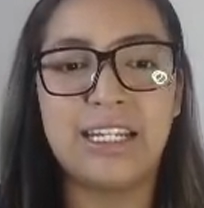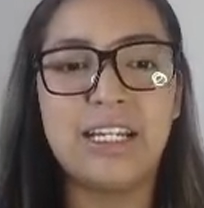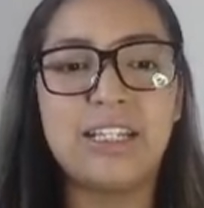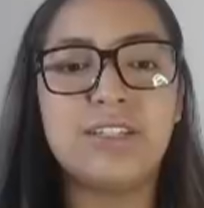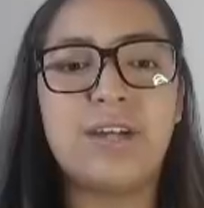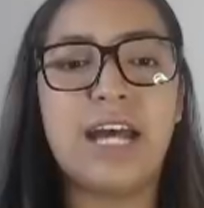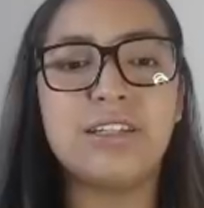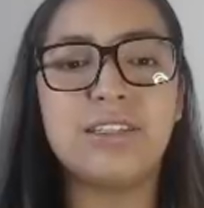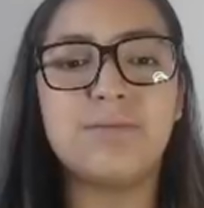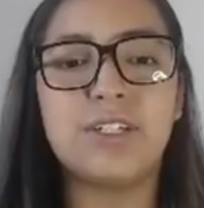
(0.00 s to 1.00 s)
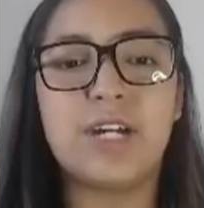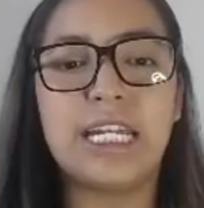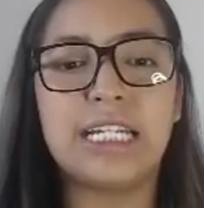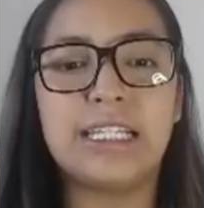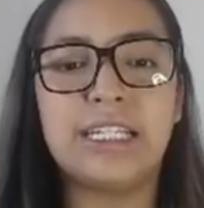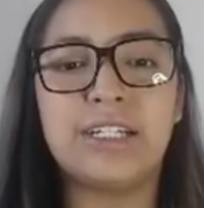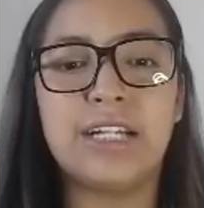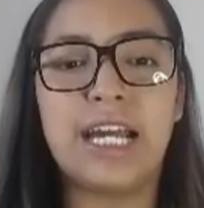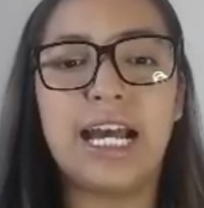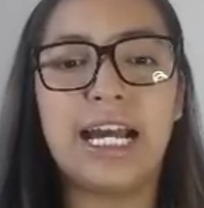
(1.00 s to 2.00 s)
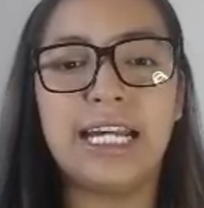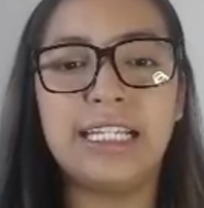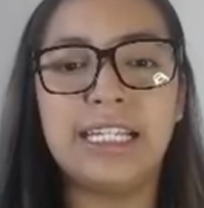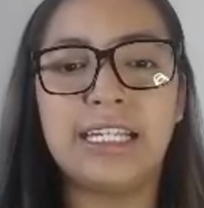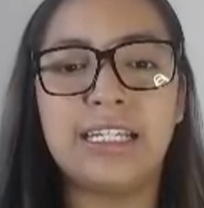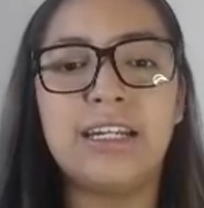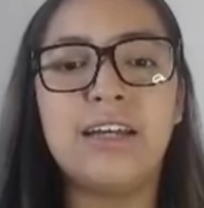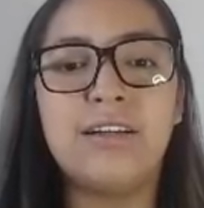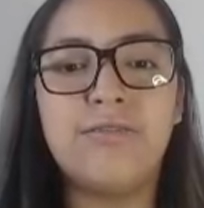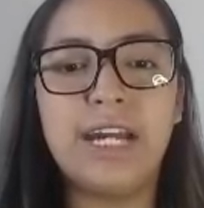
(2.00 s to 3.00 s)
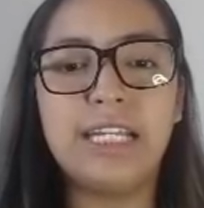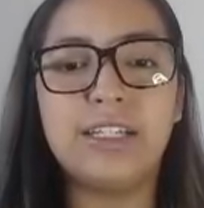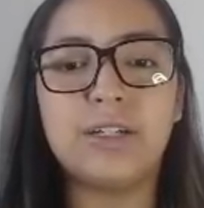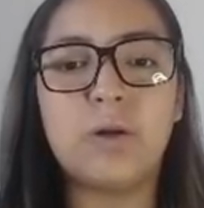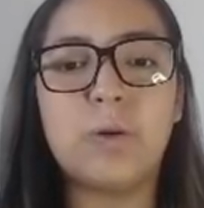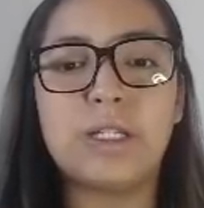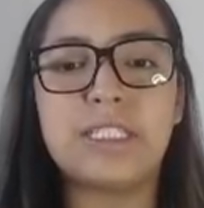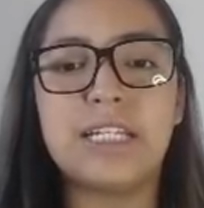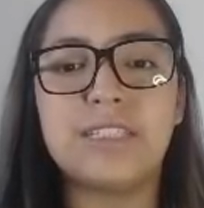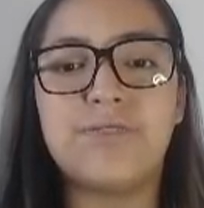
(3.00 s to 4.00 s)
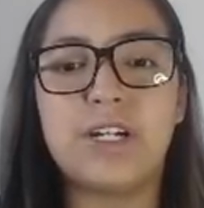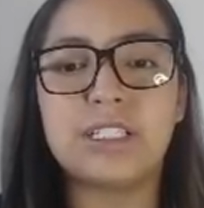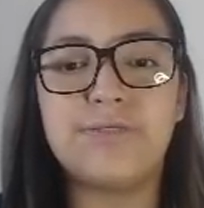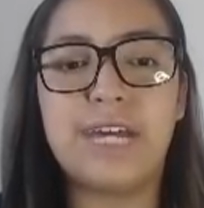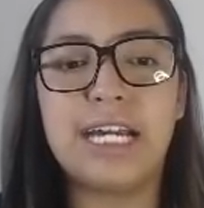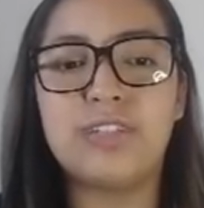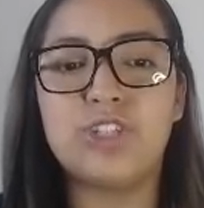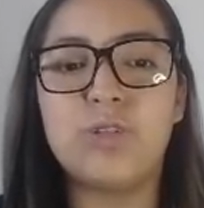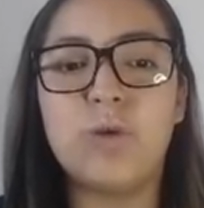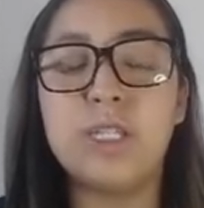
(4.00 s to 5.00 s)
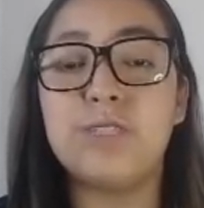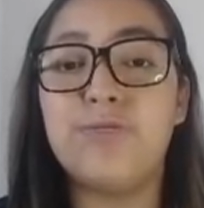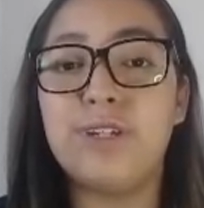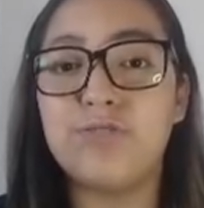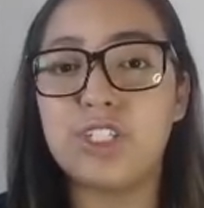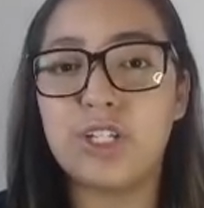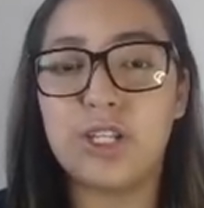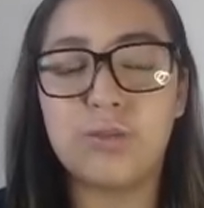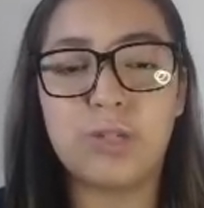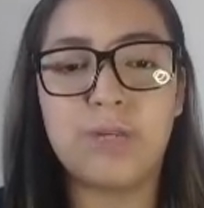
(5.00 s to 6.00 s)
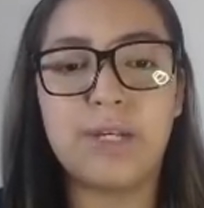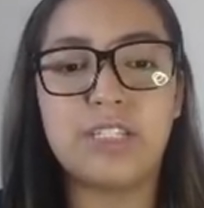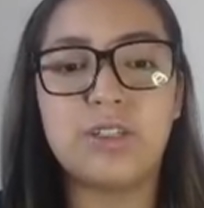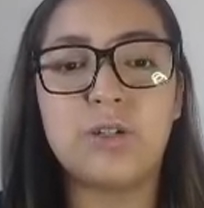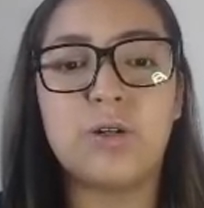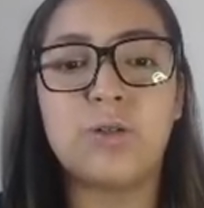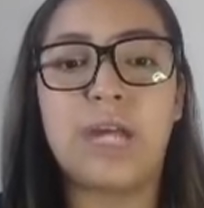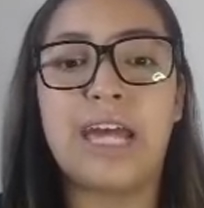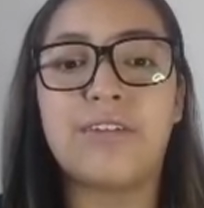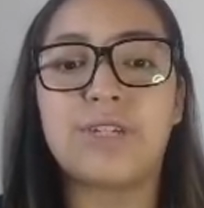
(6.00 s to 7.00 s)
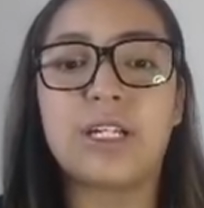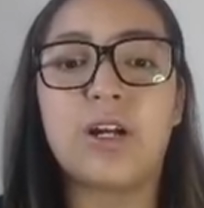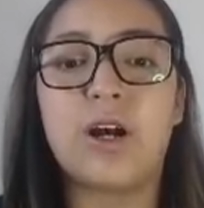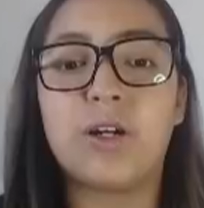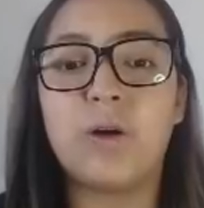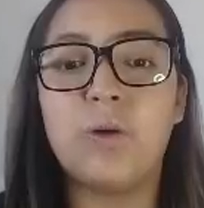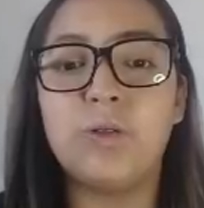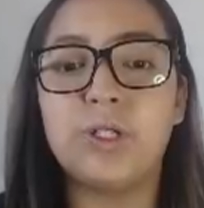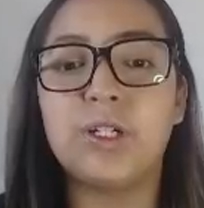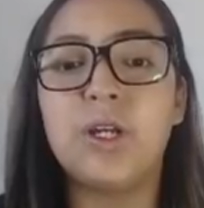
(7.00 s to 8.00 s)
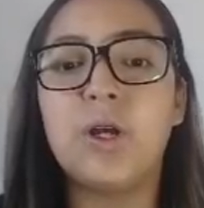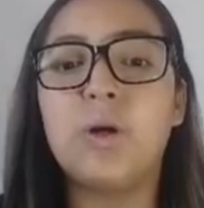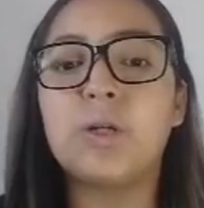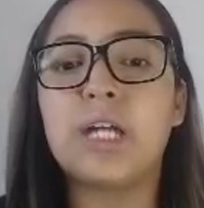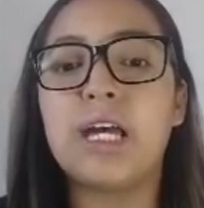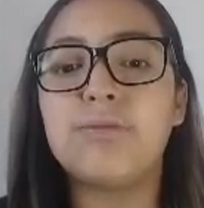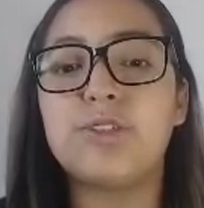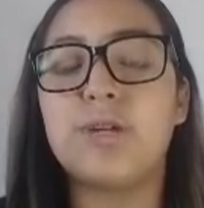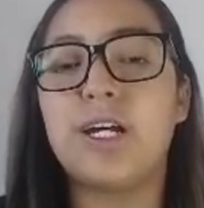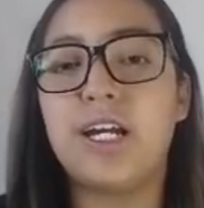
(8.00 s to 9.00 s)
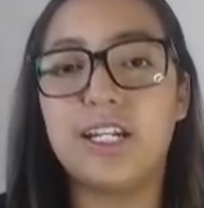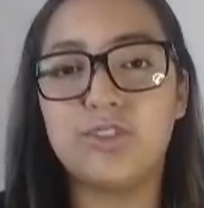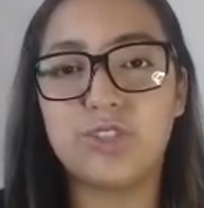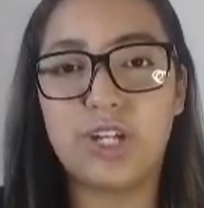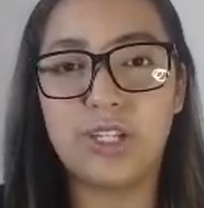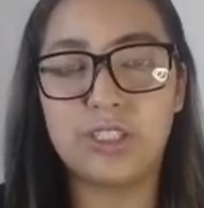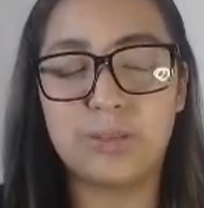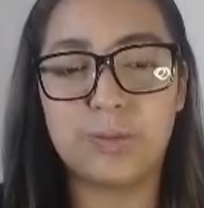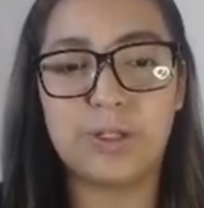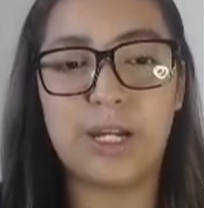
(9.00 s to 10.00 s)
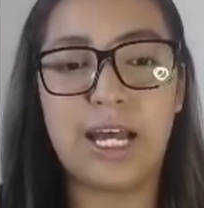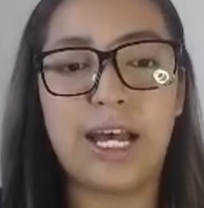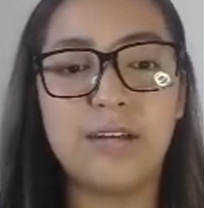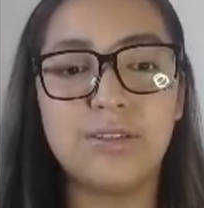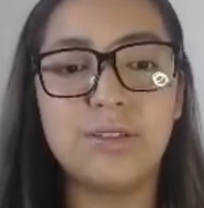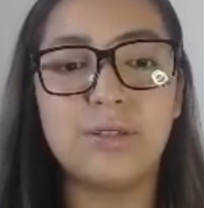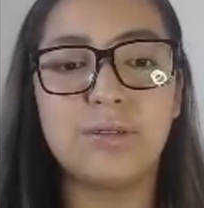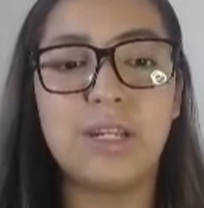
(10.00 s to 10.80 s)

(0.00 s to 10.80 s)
So House Democratic leader Eileen Filer Korn tells Fox 5 she wants $50 rebates to go to every car owner, or up to $100 per household.